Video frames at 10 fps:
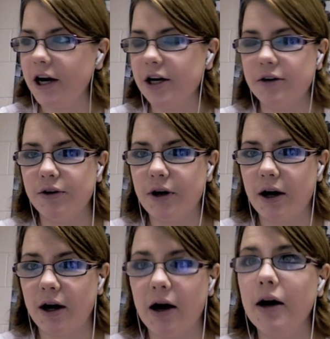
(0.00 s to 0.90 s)
Andrew
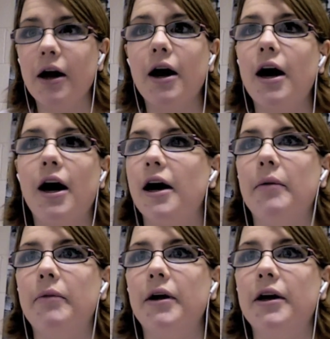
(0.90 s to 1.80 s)
Ducat,
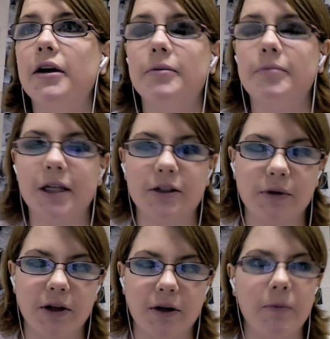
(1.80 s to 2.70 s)
I'm, like, obsessed
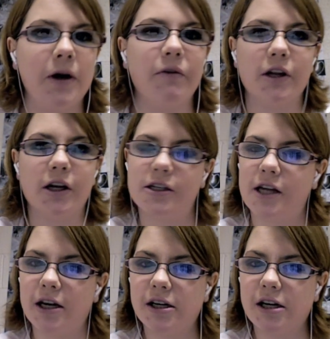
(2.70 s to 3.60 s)
with him, and I realized
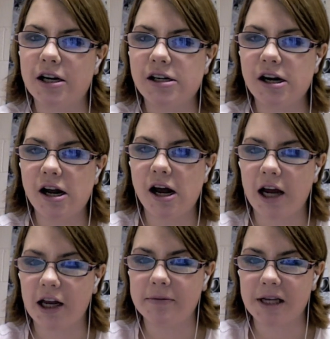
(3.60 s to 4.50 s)
that I
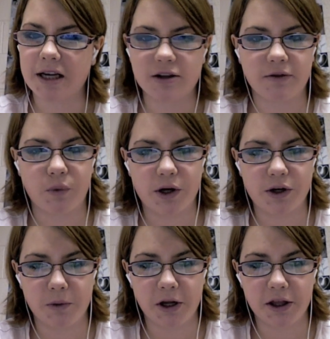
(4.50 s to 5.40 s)
get obsessed over way
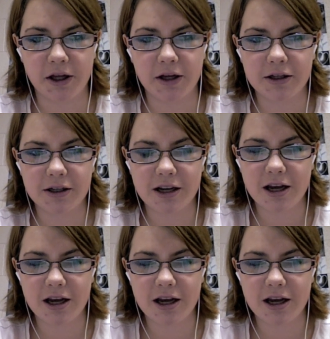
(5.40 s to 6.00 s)
too many things.